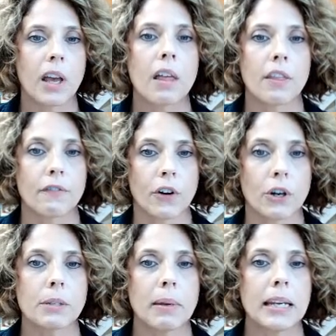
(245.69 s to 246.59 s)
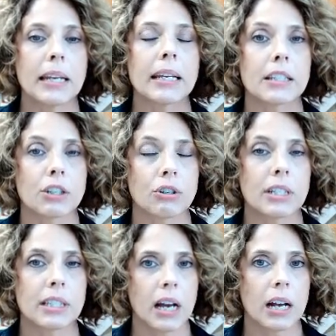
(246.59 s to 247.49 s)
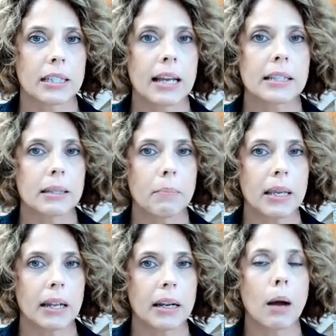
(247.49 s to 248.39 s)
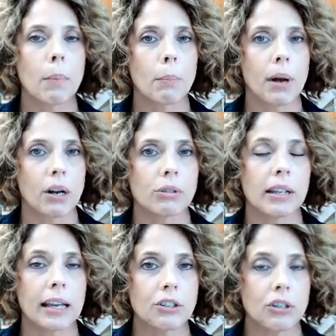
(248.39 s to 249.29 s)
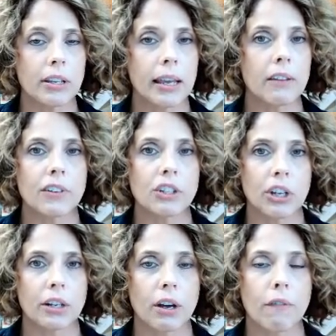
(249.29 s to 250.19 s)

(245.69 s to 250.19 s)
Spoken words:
The first meeting is to discuss and submit a proposed legislative agenda